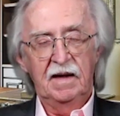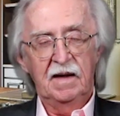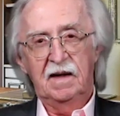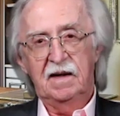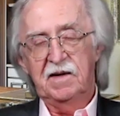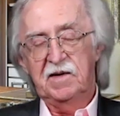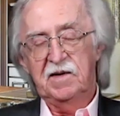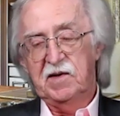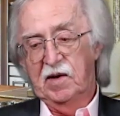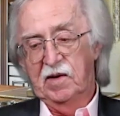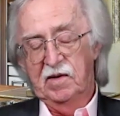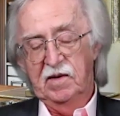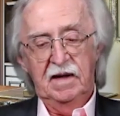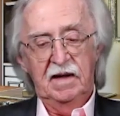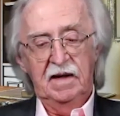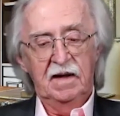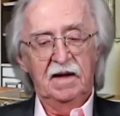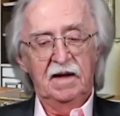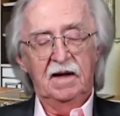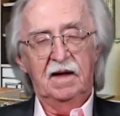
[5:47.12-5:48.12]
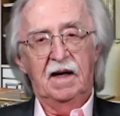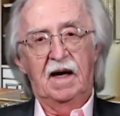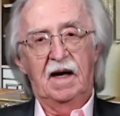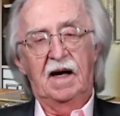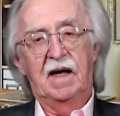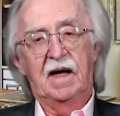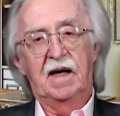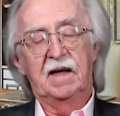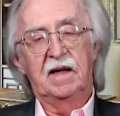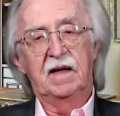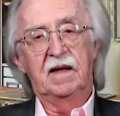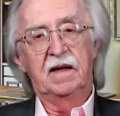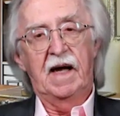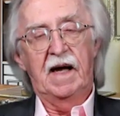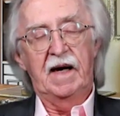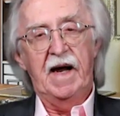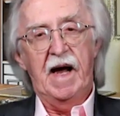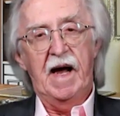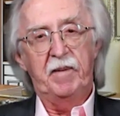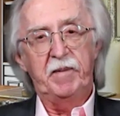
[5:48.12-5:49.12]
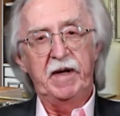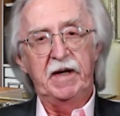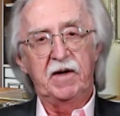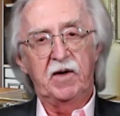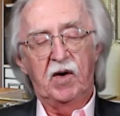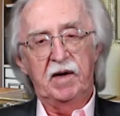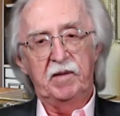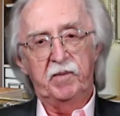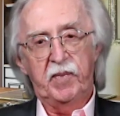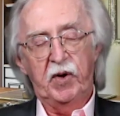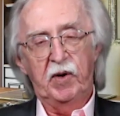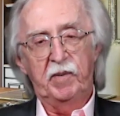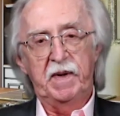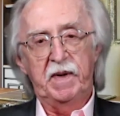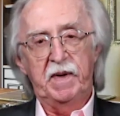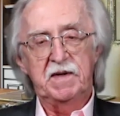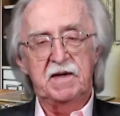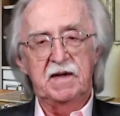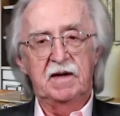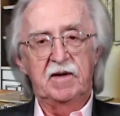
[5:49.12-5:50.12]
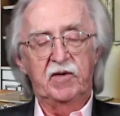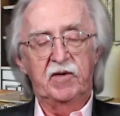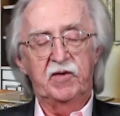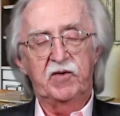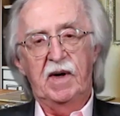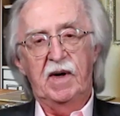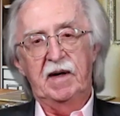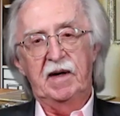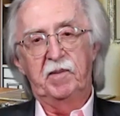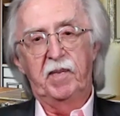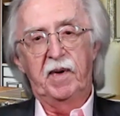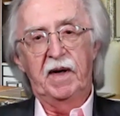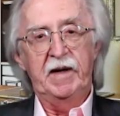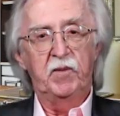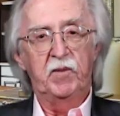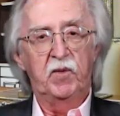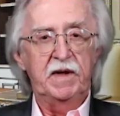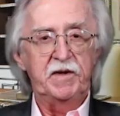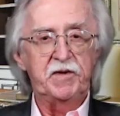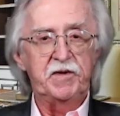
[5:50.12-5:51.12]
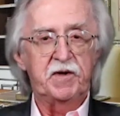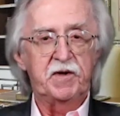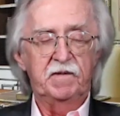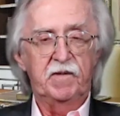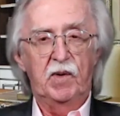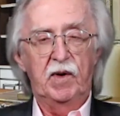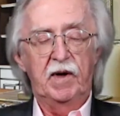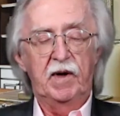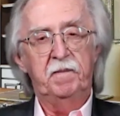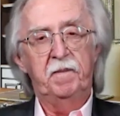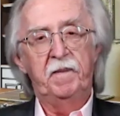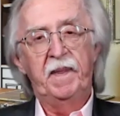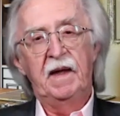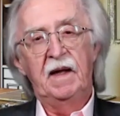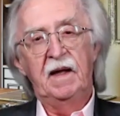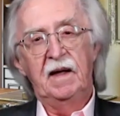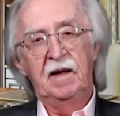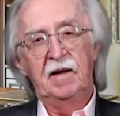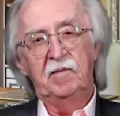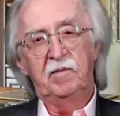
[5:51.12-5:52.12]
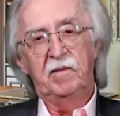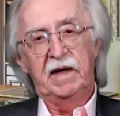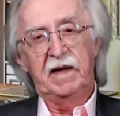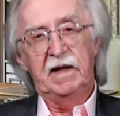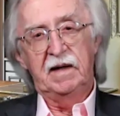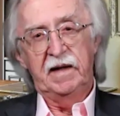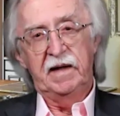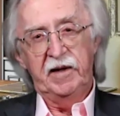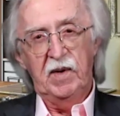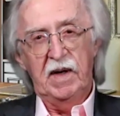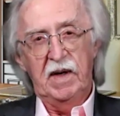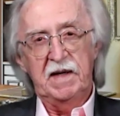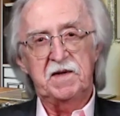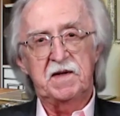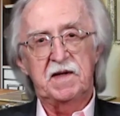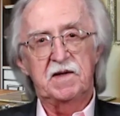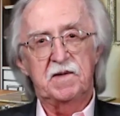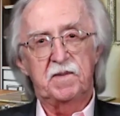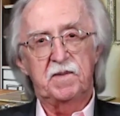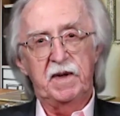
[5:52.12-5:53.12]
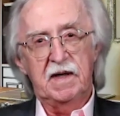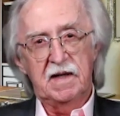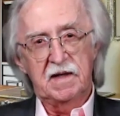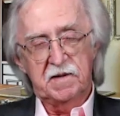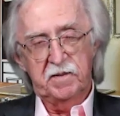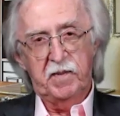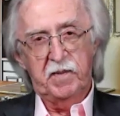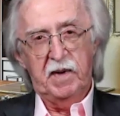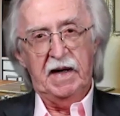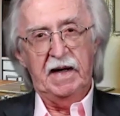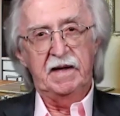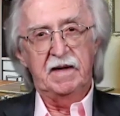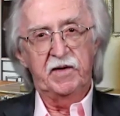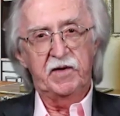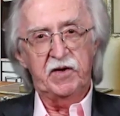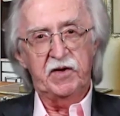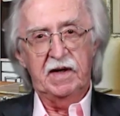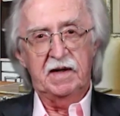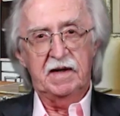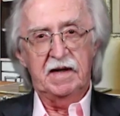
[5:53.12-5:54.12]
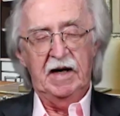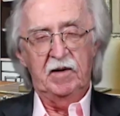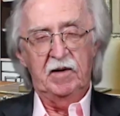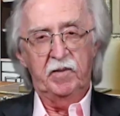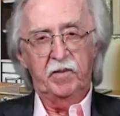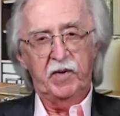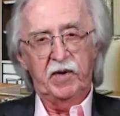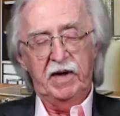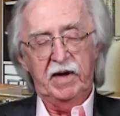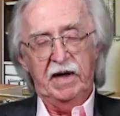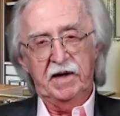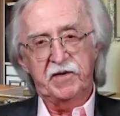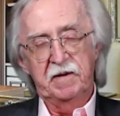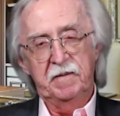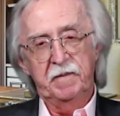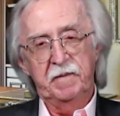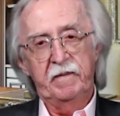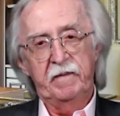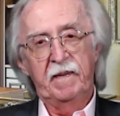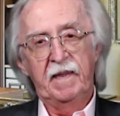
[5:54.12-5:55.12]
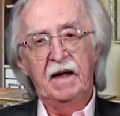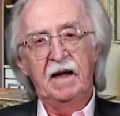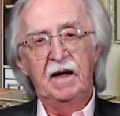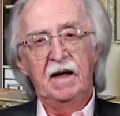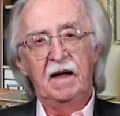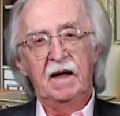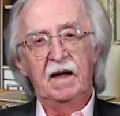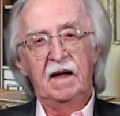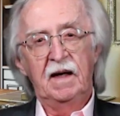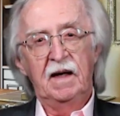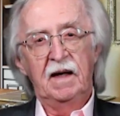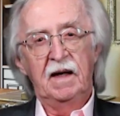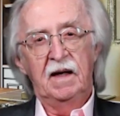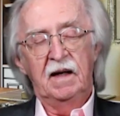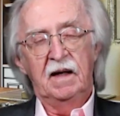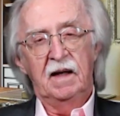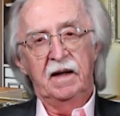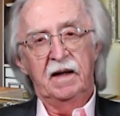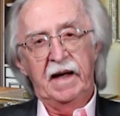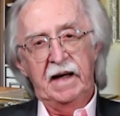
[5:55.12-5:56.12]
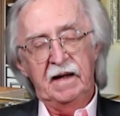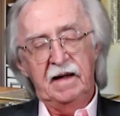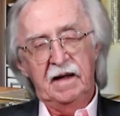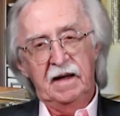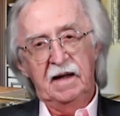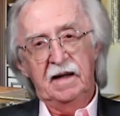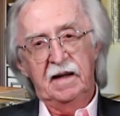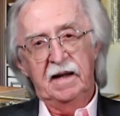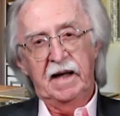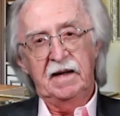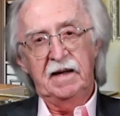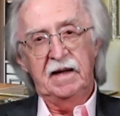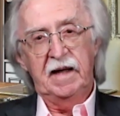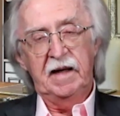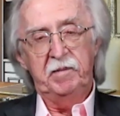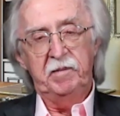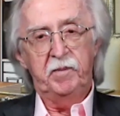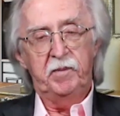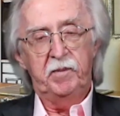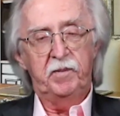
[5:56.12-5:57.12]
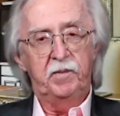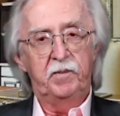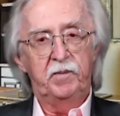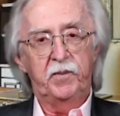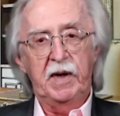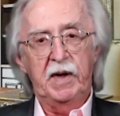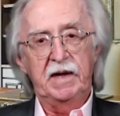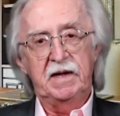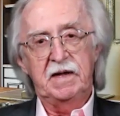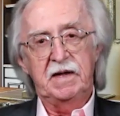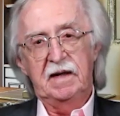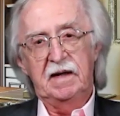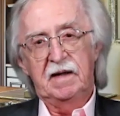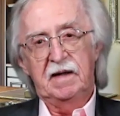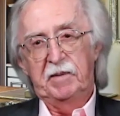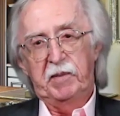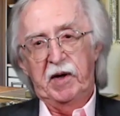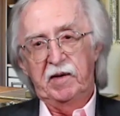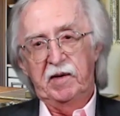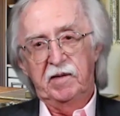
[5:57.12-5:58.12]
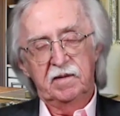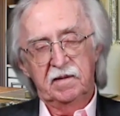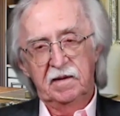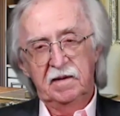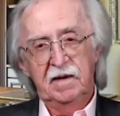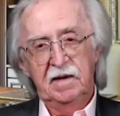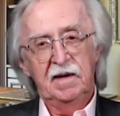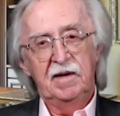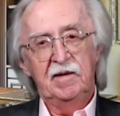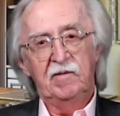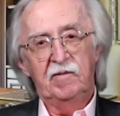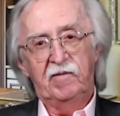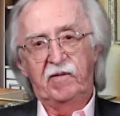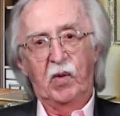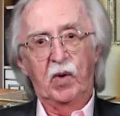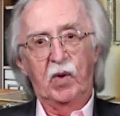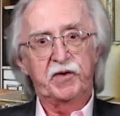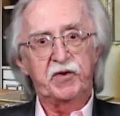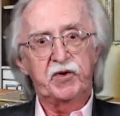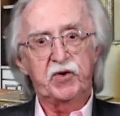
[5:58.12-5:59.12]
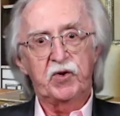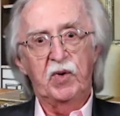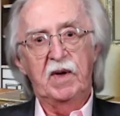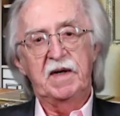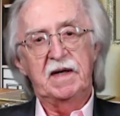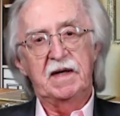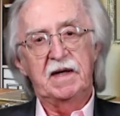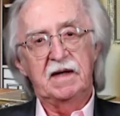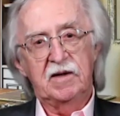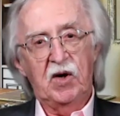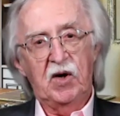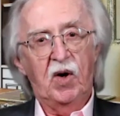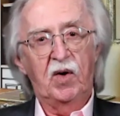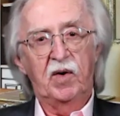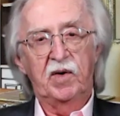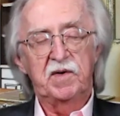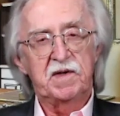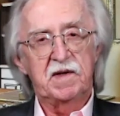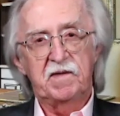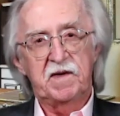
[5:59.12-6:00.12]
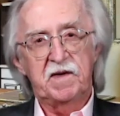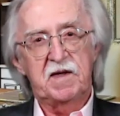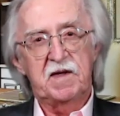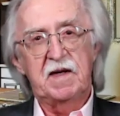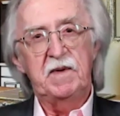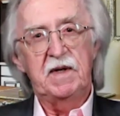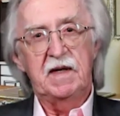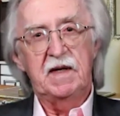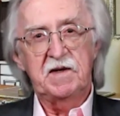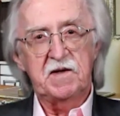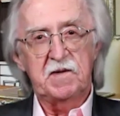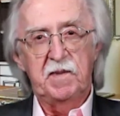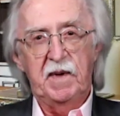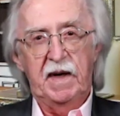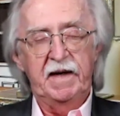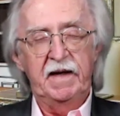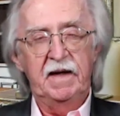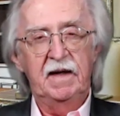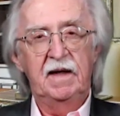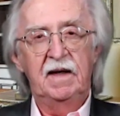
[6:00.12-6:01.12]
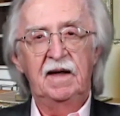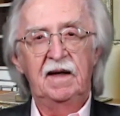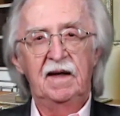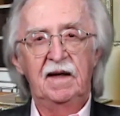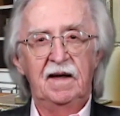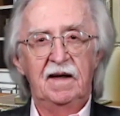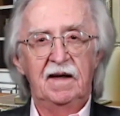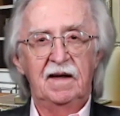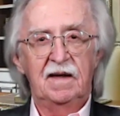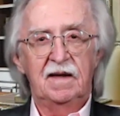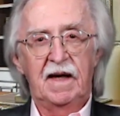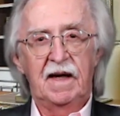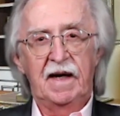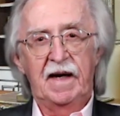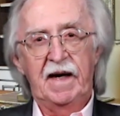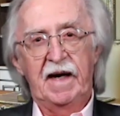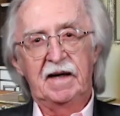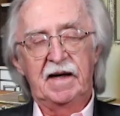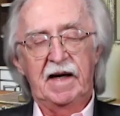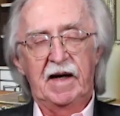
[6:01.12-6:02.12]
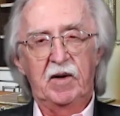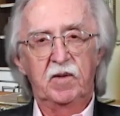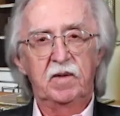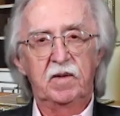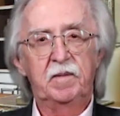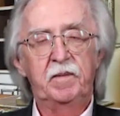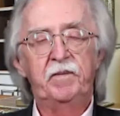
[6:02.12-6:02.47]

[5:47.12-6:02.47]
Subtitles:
So that happened on purpose, and they're trying to blame Russia for it. But in the U.S., it was because Biden shut down production. Then they printed about $4 trillion of stimulus money to hand out.